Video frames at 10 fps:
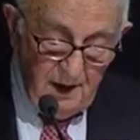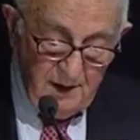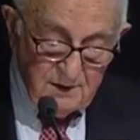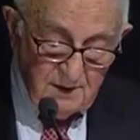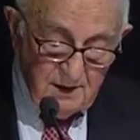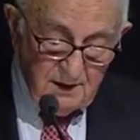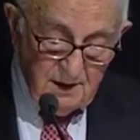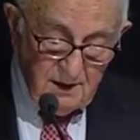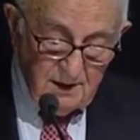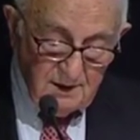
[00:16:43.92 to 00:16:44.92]
and
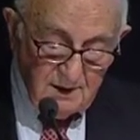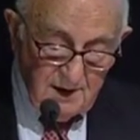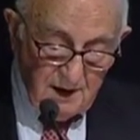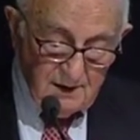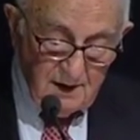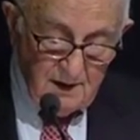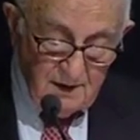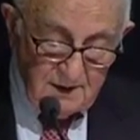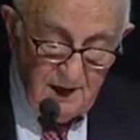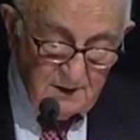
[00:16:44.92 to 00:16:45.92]
indeed they are
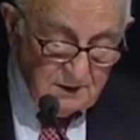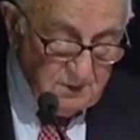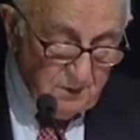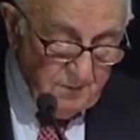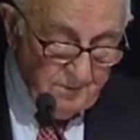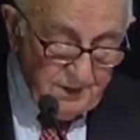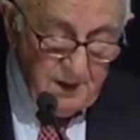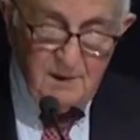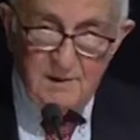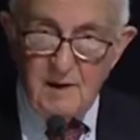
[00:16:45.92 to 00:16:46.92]
thanks to,
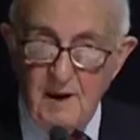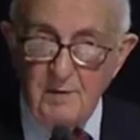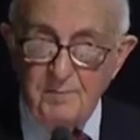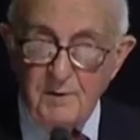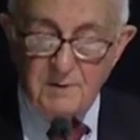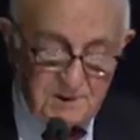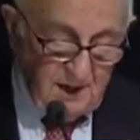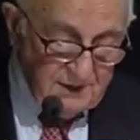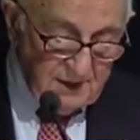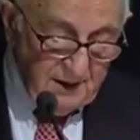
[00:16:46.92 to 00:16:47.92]
the efforts
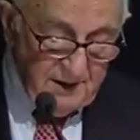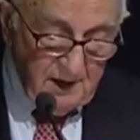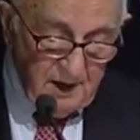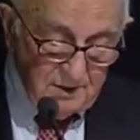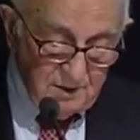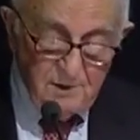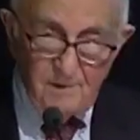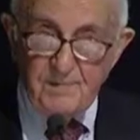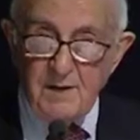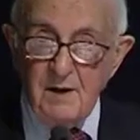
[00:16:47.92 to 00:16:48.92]
and dedication
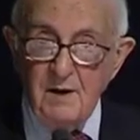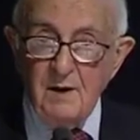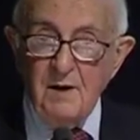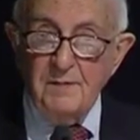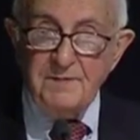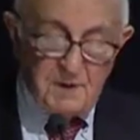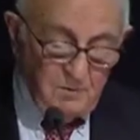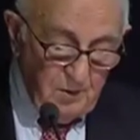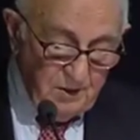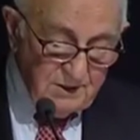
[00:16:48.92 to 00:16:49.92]
of the
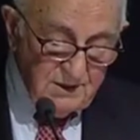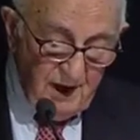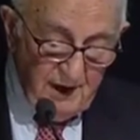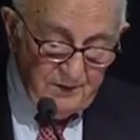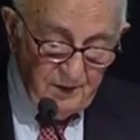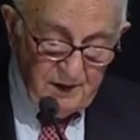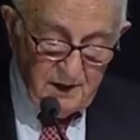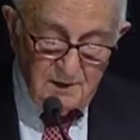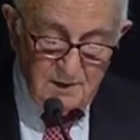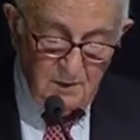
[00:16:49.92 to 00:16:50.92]
worthy
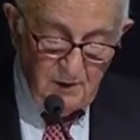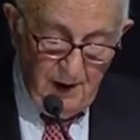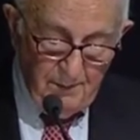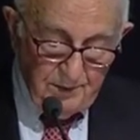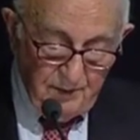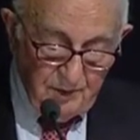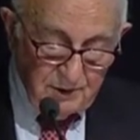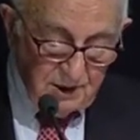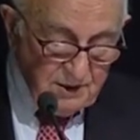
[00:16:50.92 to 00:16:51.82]
advocates who come before the